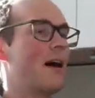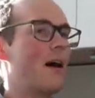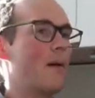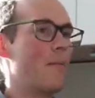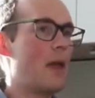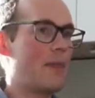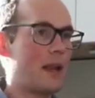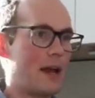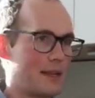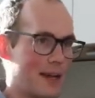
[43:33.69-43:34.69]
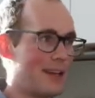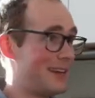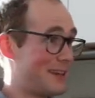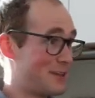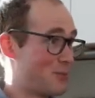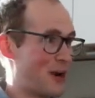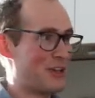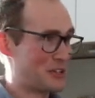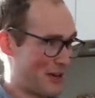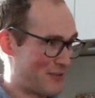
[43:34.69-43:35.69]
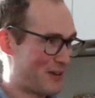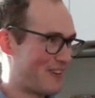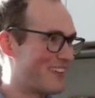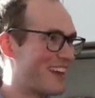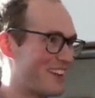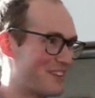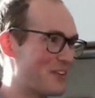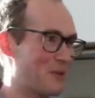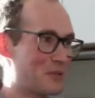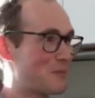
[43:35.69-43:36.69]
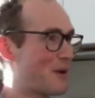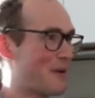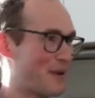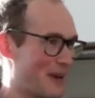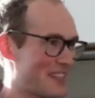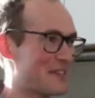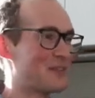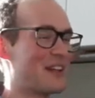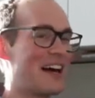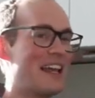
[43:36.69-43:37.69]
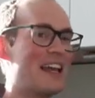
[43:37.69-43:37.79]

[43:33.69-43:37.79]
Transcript: And then I kind of needed to branch off and spread my wings and fly.